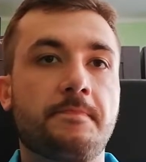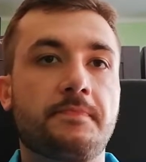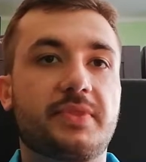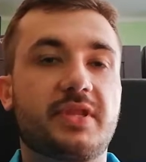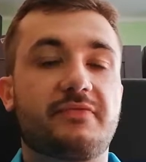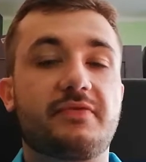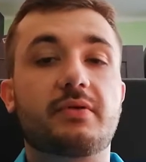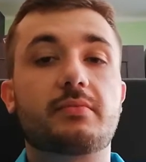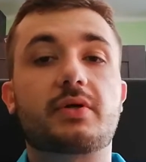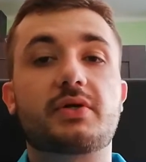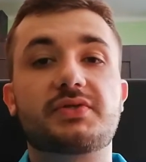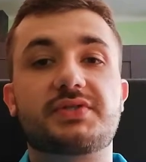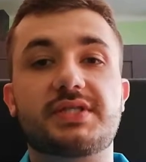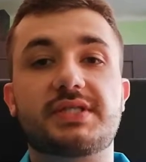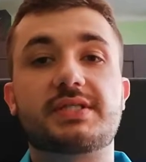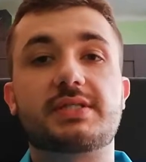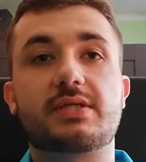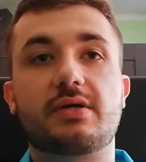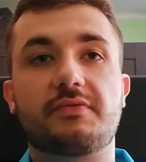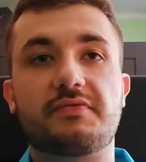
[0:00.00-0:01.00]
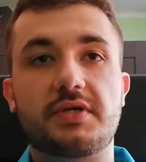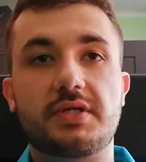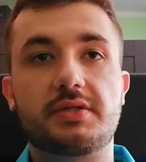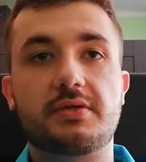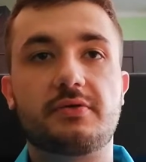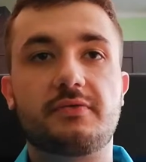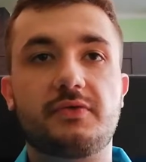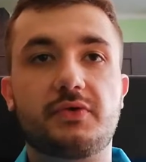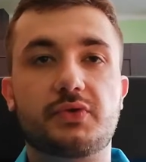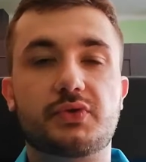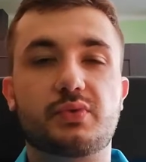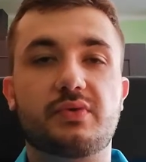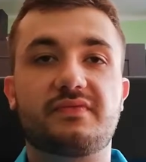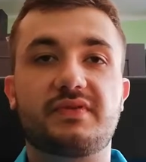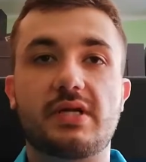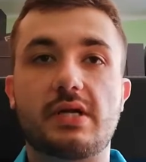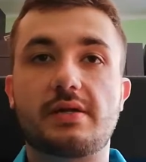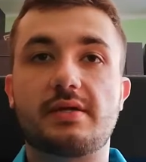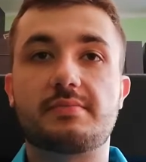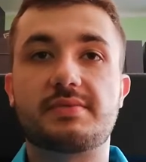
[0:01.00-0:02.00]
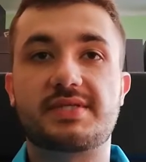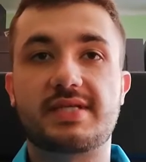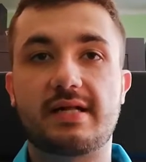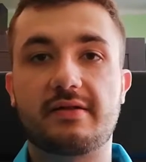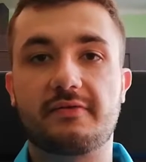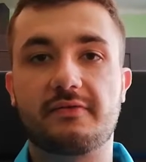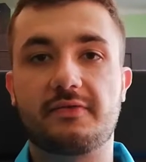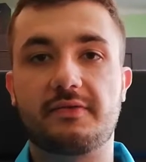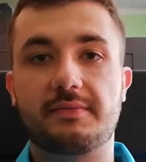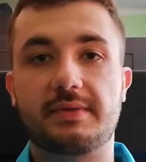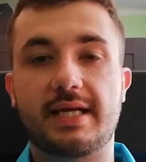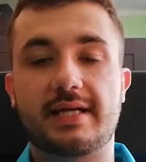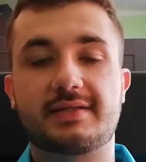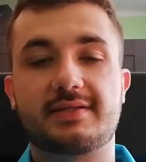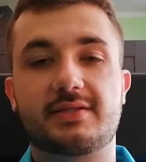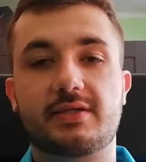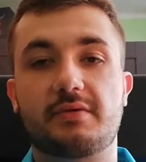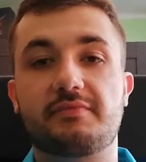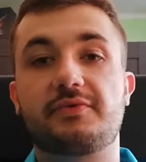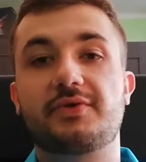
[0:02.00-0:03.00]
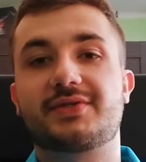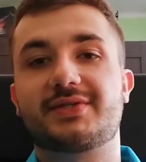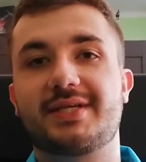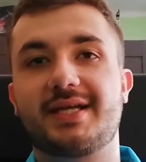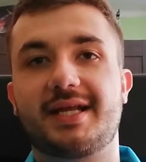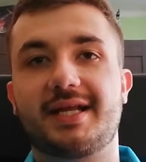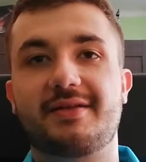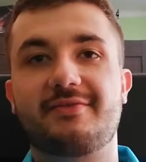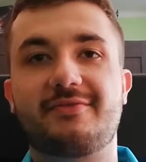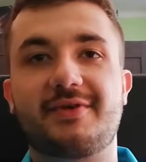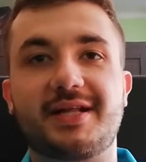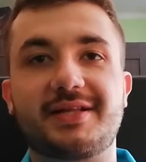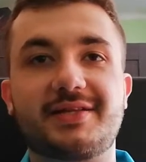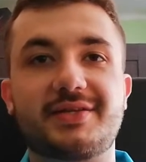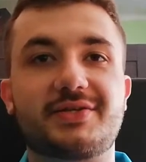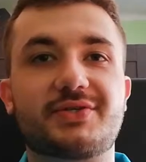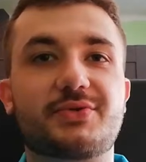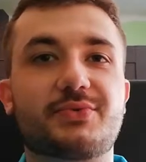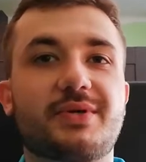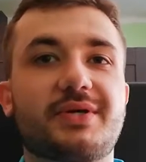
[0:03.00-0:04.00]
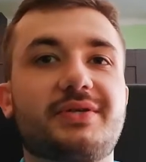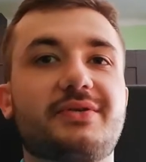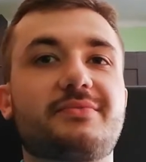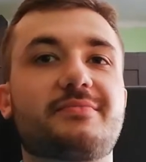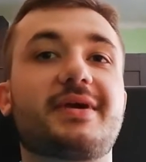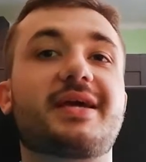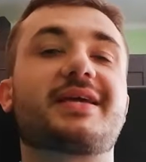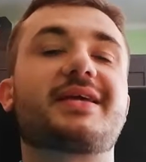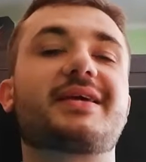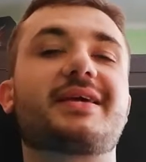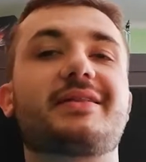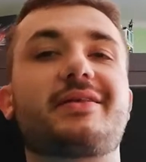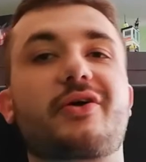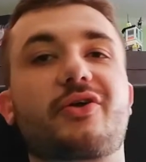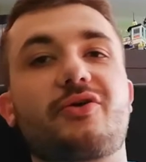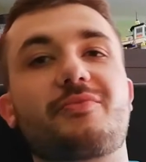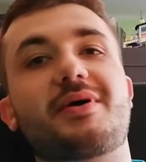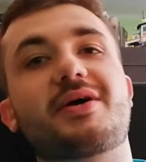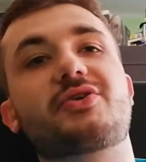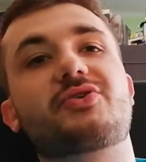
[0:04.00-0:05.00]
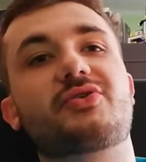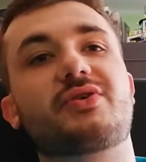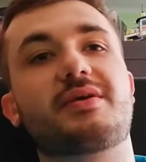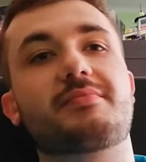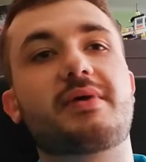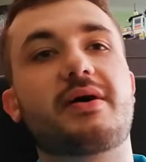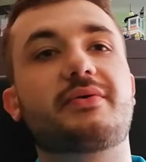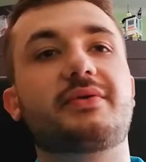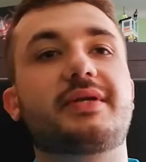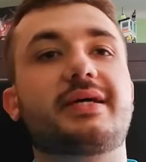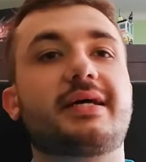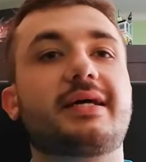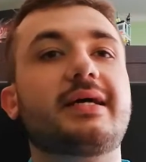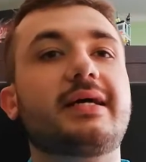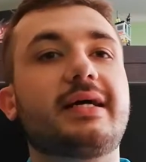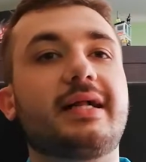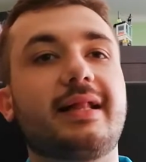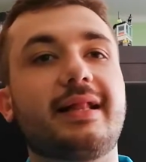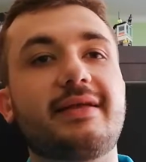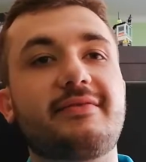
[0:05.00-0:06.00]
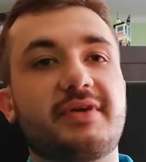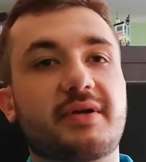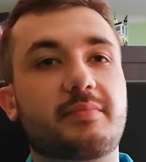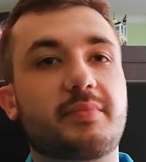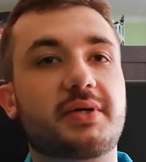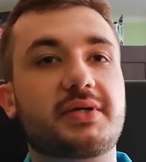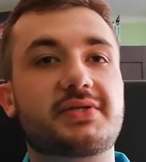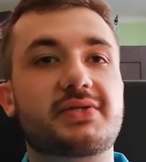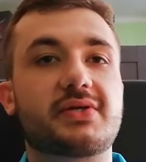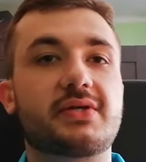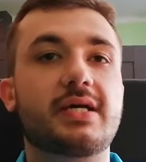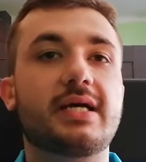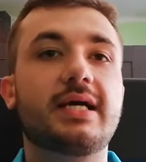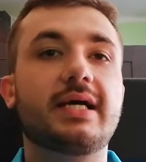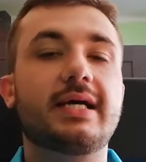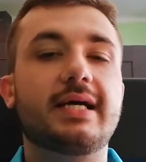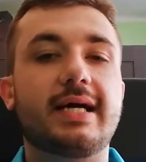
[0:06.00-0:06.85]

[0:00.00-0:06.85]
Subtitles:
The film consists of interviews with Dylan himself, that's obviously an advantage when you're making a documentary about a living person,